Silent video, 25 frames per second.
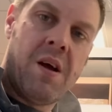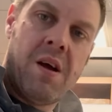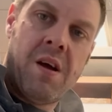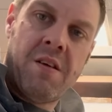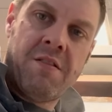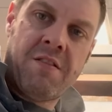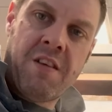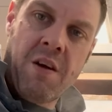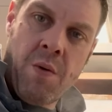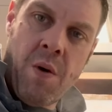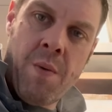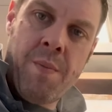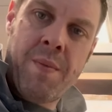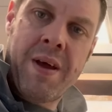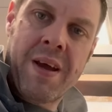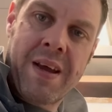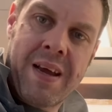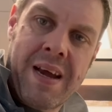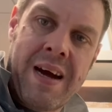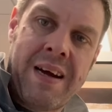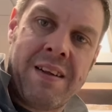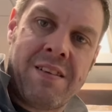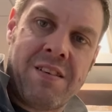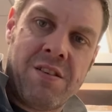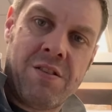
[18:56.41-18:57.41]
So when my
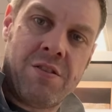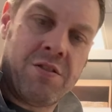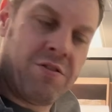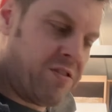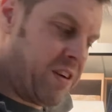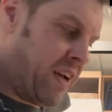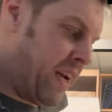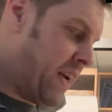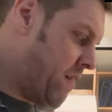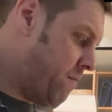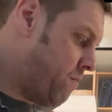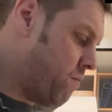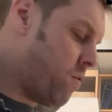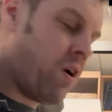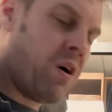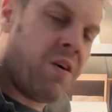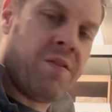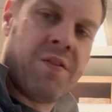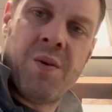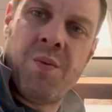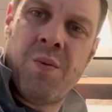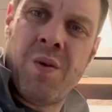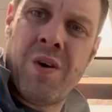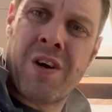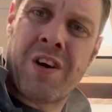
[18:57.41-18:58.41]
accountant does it, rather
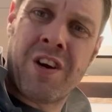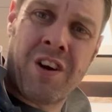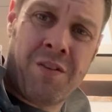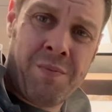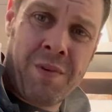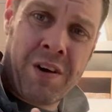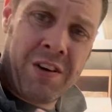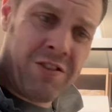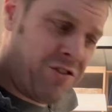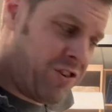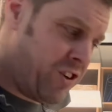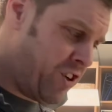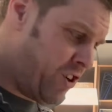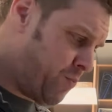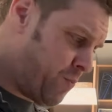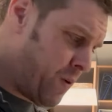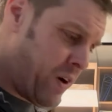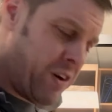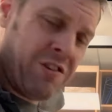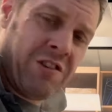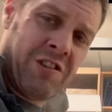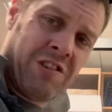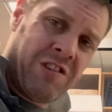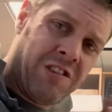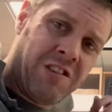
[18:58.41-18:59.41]
than working off my shitty
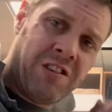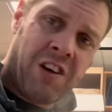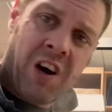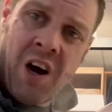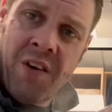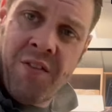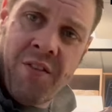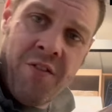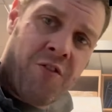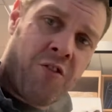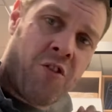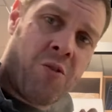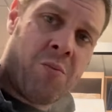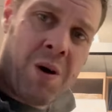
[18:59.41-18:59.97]
spreadsheets and diving through all